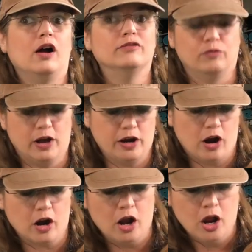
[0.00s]
of what
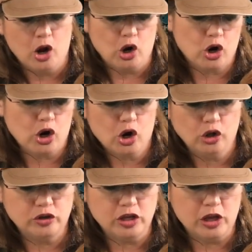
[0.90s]
our
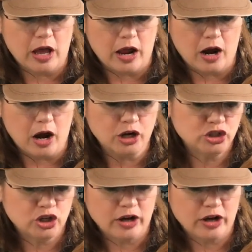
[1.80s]
girl, the archer